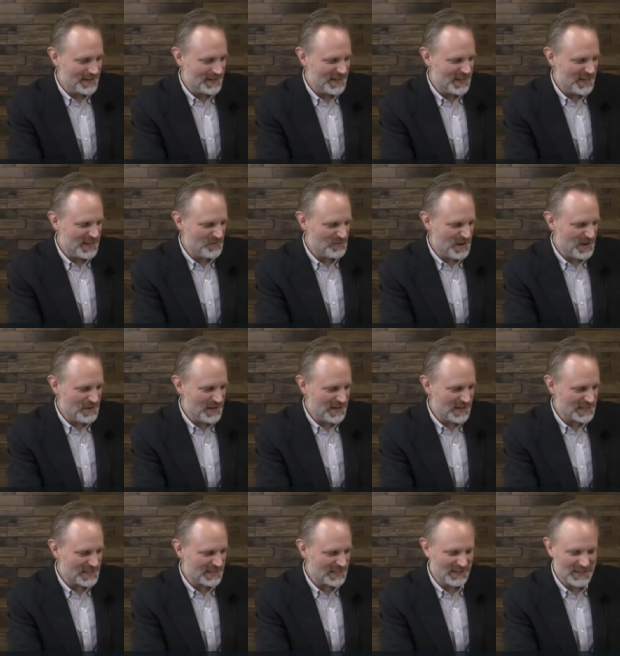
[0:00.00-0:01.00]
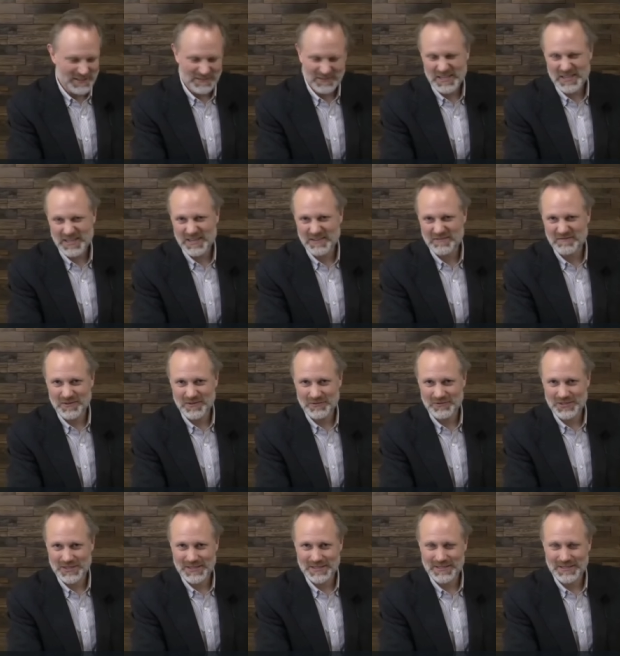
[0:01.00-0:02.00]
you know, maybe a slightly
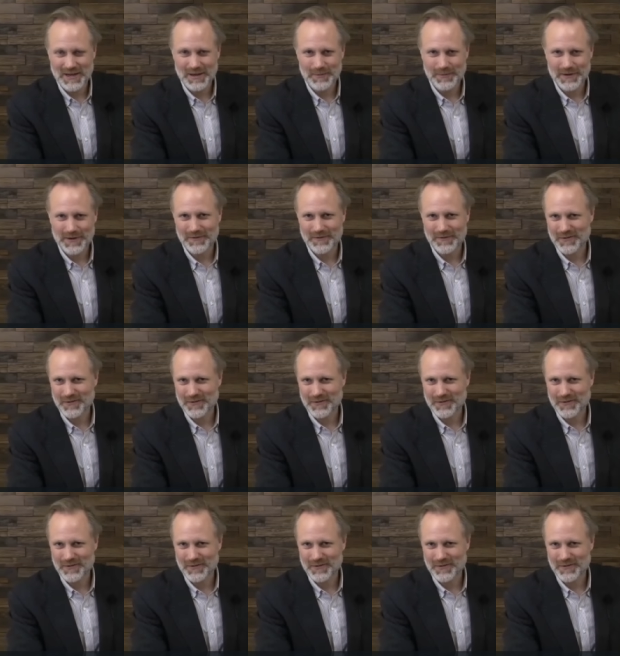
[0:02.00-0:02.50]
confusing topic